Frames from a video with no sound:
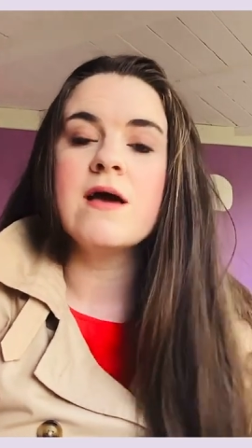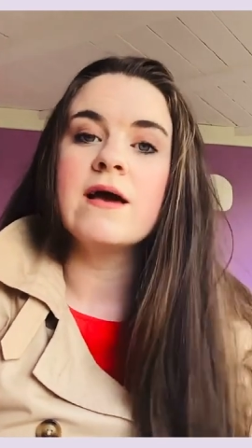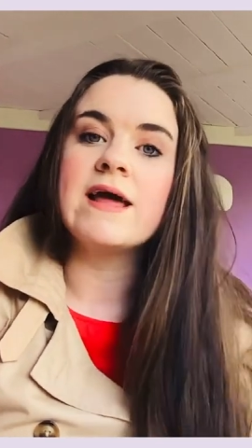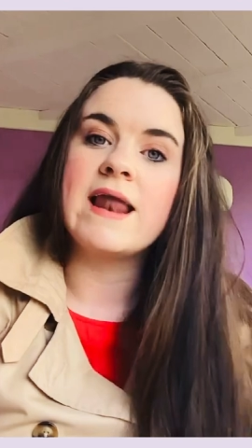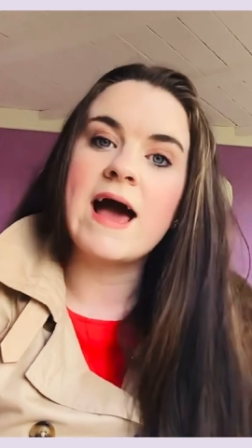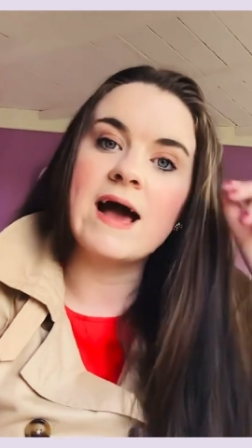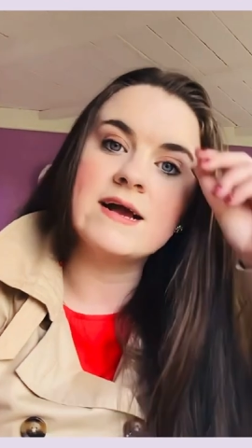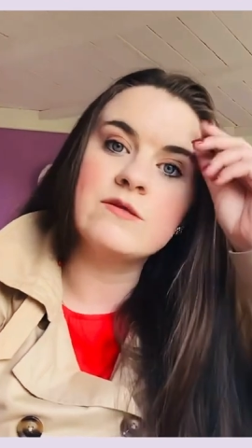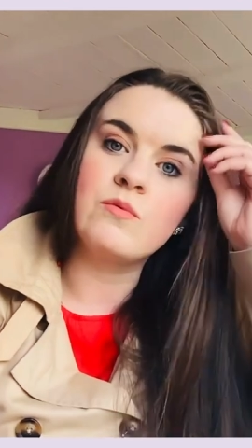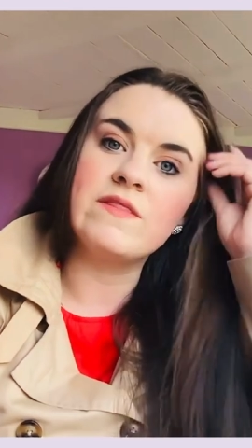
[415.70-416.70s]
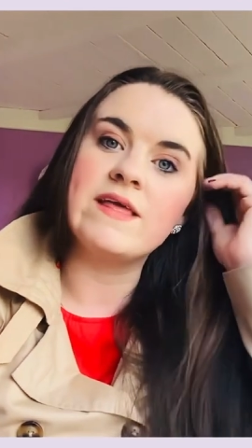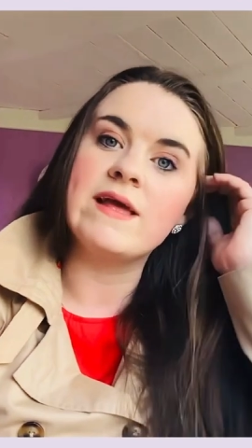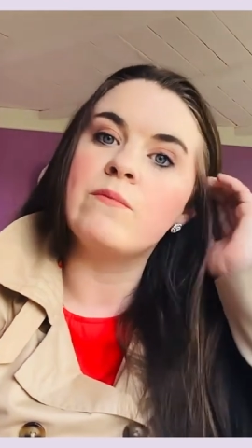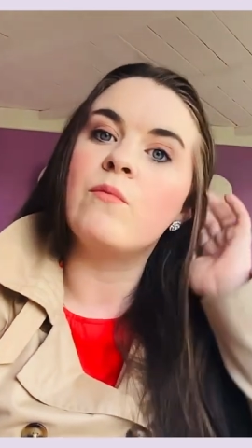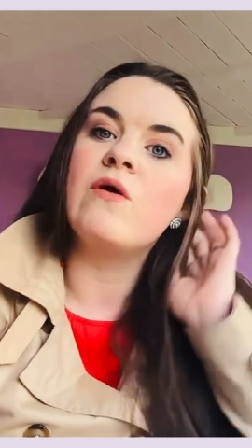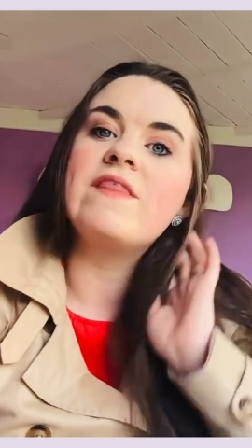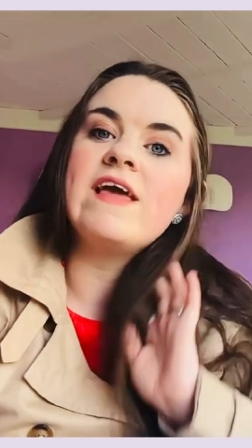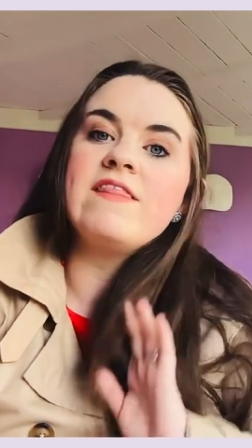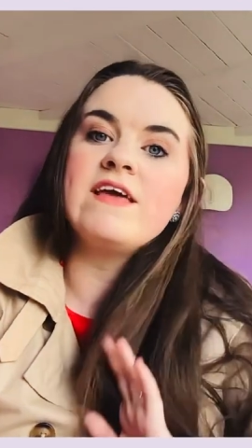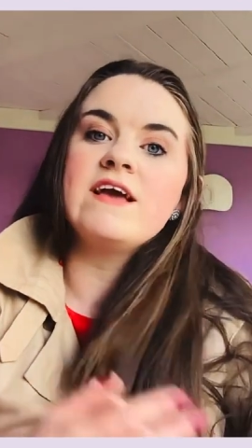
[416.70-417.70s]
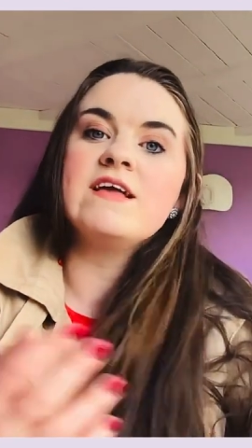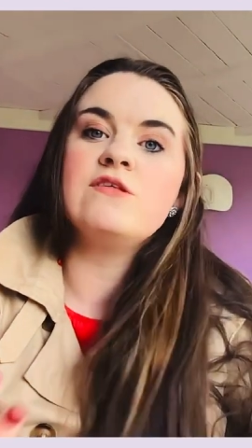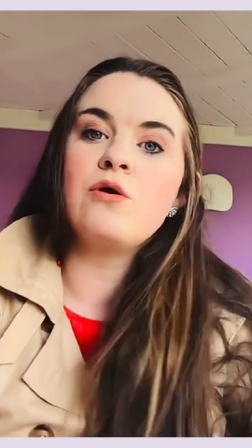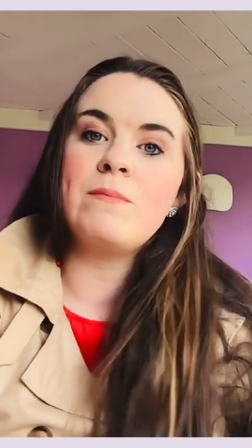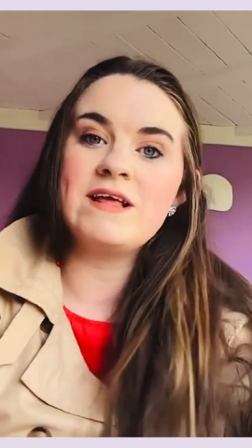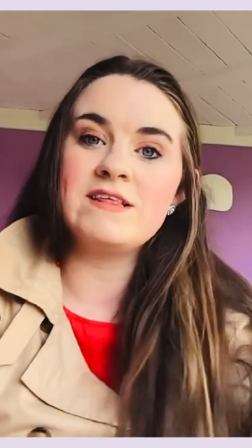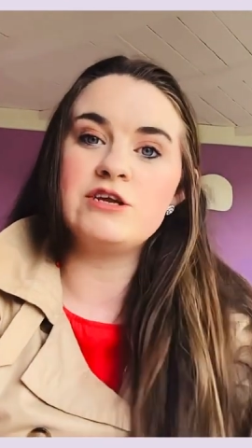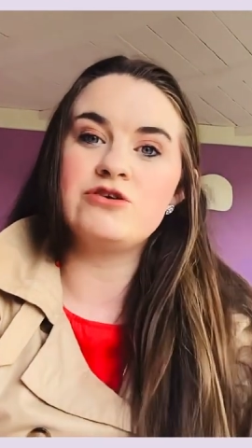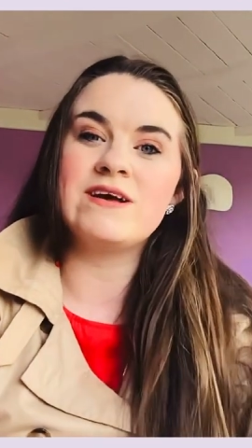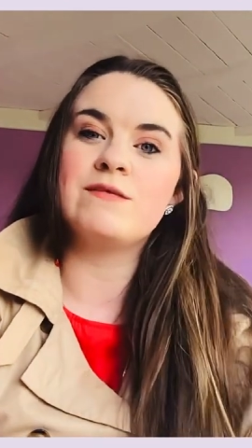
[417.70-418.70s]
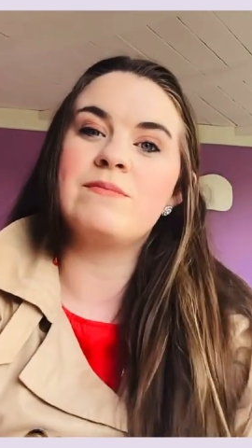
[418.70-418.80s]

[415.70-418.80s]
can act in what they think is your best interest,